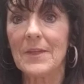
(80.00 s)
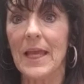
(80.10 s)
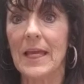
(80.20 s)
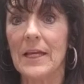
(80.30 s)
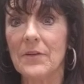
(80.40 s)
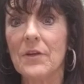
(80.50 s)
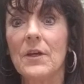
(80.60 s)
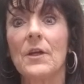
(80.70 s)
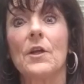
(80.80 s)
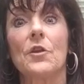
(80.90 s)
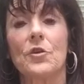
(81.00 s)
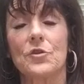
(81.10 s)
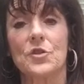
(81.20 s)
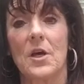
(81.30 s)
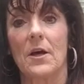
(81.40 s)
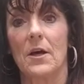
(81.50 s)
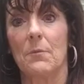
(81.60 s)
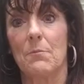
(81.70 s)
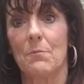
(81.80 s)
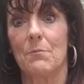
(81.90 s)
And there's
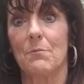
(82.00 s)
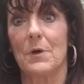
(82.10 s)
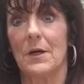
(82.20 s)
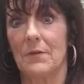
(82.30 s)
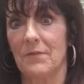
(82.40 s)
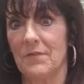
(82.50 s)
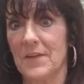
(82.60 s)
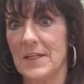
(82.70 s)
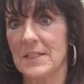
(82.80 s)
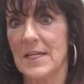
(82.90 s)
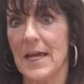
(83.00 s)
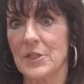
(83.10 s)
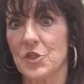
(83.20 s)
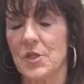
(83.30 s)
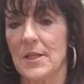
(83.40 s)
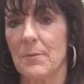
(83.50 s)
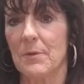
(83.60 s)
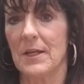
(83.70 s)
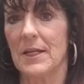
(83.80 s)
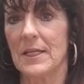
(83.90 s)
a, a fee attached to them
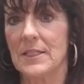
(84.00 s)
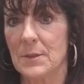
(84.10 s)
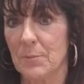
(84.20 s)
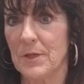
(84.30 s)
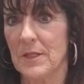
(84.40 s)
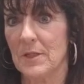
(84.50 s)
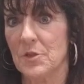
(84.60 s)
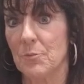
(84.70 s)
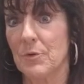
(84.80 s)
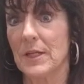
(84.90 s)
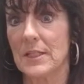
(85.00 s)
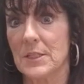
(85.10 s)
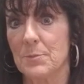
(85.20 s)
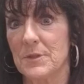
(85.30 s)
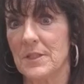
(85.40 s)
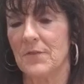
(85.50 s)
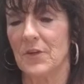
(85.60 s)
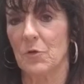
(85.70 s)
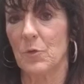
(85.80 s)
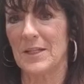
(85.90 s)
getting a subpoena to bring in
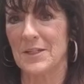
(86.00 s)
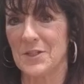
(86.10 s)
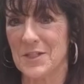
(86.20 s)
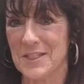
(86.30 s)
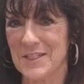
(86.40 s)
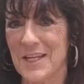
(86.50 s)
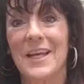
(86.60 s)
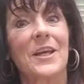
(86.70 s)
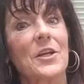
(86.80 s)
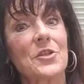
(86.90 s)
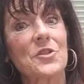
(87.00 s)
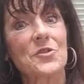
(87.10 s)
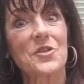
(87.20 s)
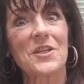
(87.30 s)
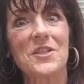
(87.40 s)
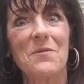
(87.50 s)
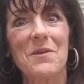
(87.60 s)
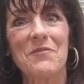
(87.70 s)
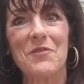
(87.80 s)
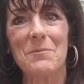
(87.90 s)
specific witnesses. So just some
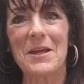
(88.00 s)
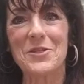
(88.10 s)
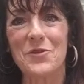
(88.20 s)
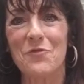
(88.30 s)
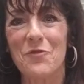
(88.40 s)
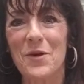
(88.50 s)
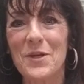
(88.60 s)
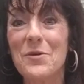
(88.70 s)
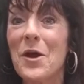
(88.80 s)
information for you.